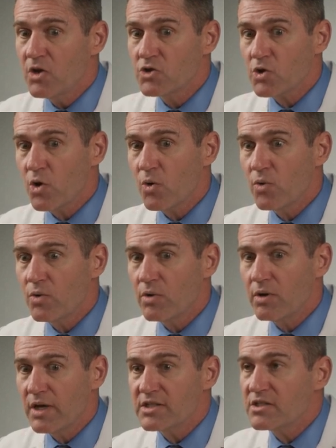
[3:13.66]
So
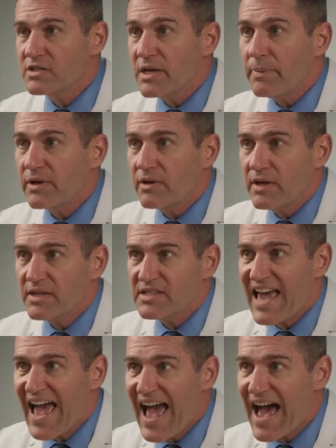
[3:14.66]
it's typically, it's
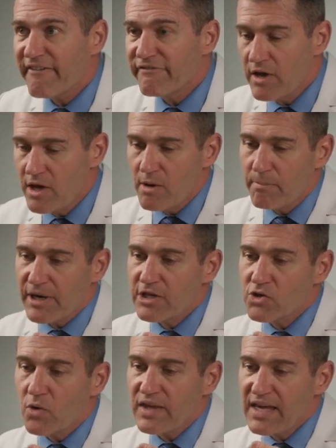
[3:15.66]
half but
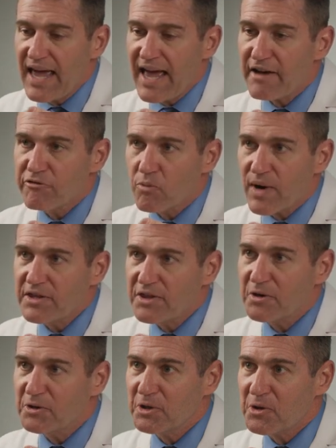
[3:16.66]
it's only half right
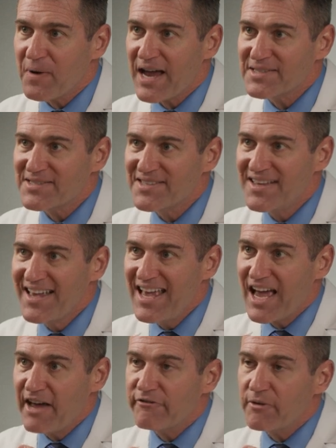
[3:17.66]
there at the crest.
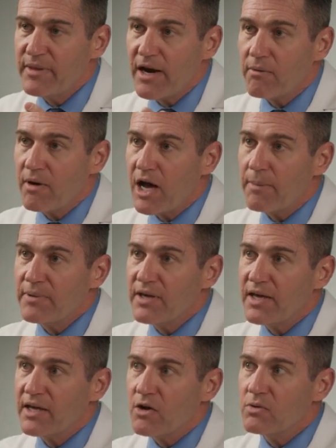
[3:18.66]
And from there up,
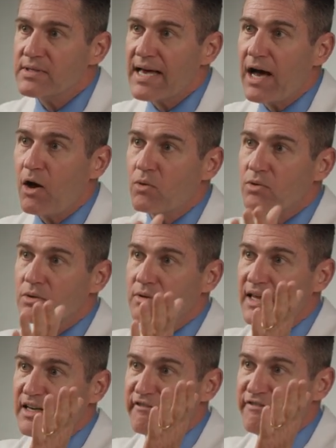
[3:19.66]
it goes out
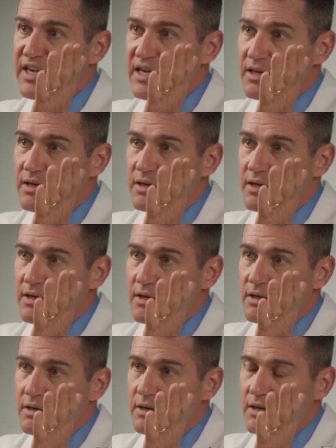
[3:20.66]
like a V.
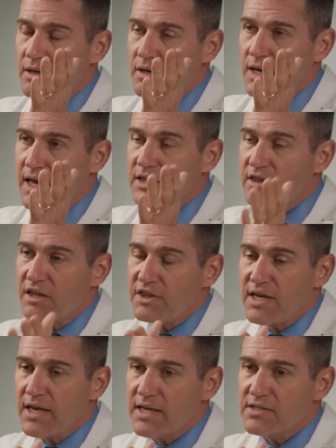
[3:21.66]
And the
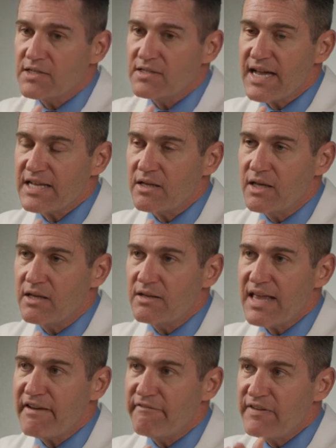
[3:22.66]
thing is, is that
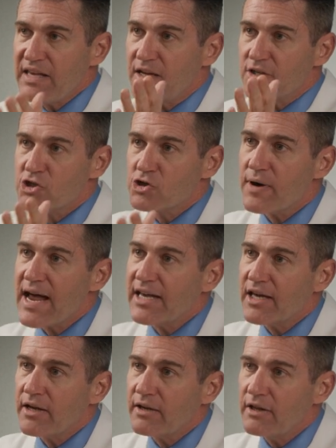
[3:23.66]
that V is
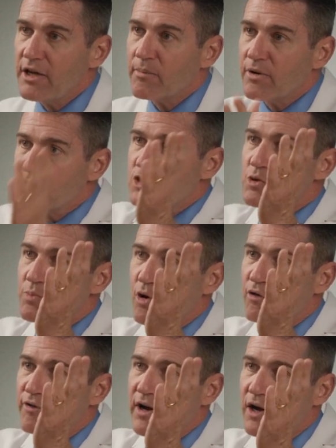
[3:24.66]
tracking the emergence
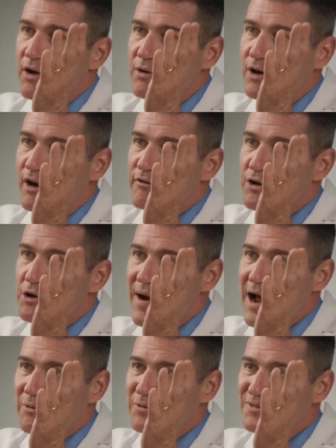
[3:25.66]
profile of your
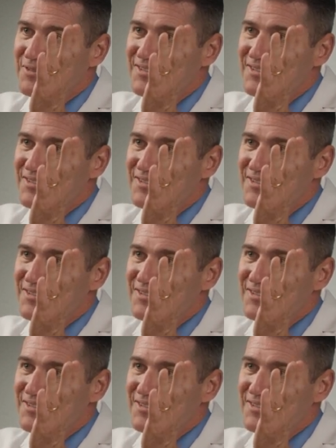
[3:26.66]
crown